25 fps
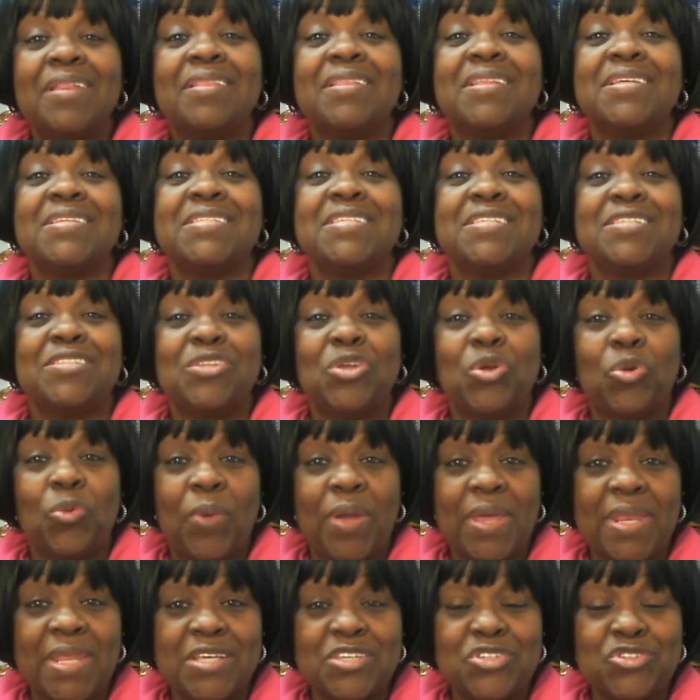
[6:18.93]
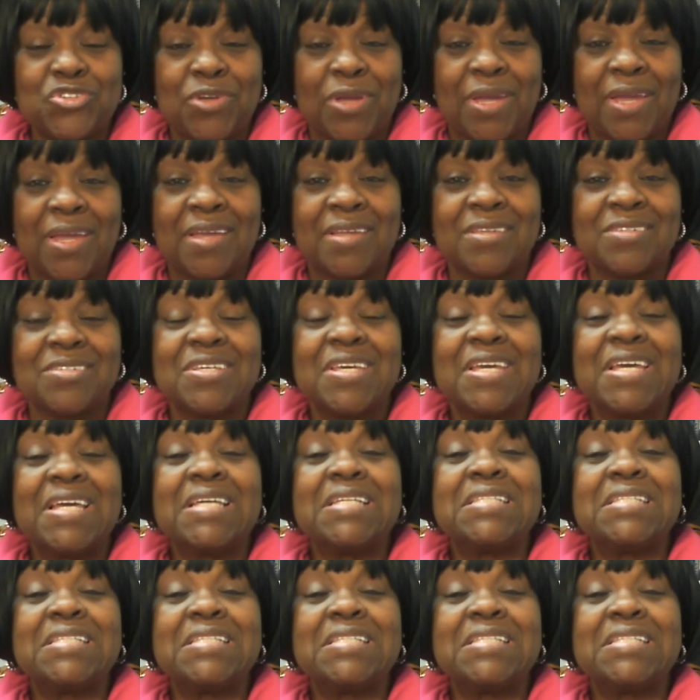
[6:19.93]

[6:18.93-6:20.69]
this is the great exchange.